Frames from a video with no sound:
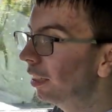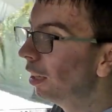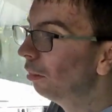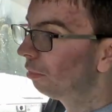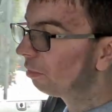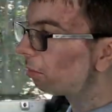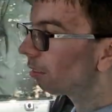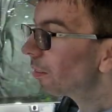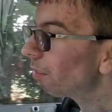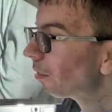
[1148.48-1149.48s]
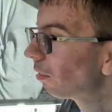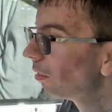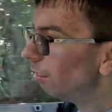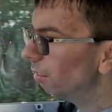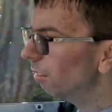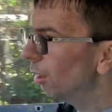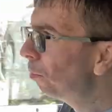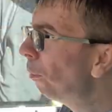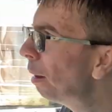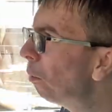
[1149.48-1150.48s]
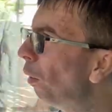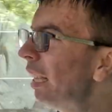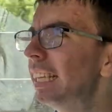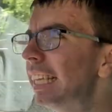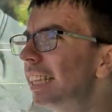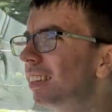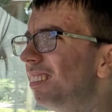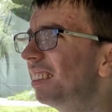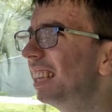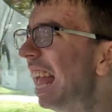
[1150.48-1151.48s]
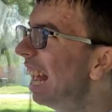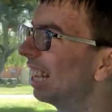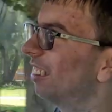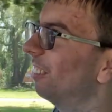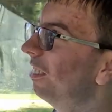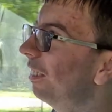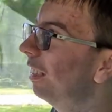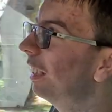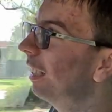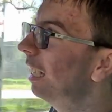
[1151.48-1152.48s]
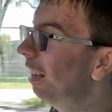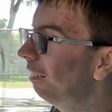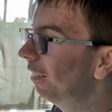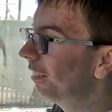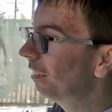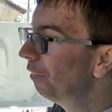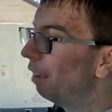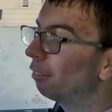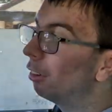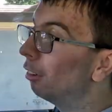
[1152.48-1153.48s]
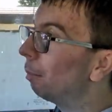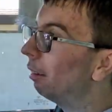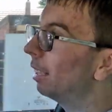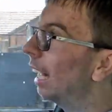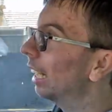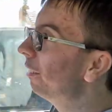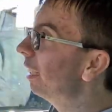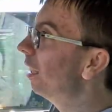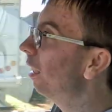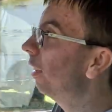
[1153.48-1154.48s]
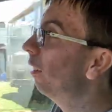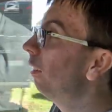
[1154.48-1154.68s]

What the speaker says: So, well, about what is this tax? Now, if I've gone on about the tax thing now.